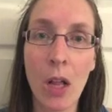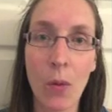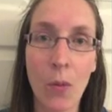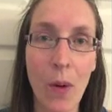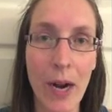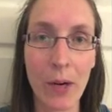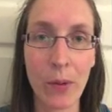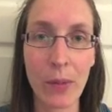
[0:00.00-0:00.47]

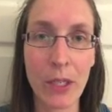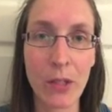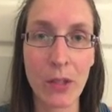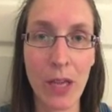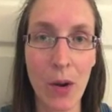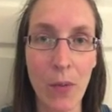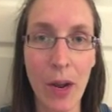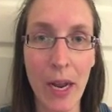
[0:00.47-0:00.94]
Why don't we
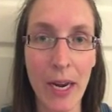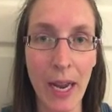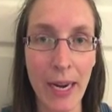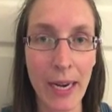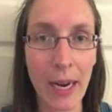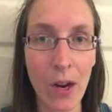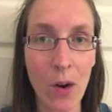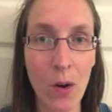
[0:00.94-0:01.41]
do that when
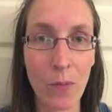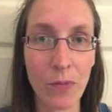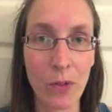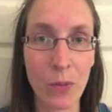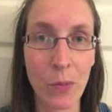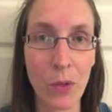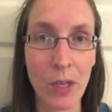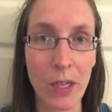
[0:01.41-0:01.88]
I get home
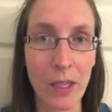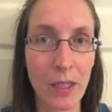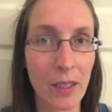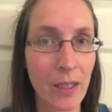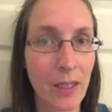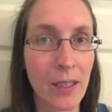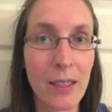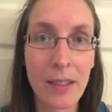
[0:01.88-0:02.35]
from work?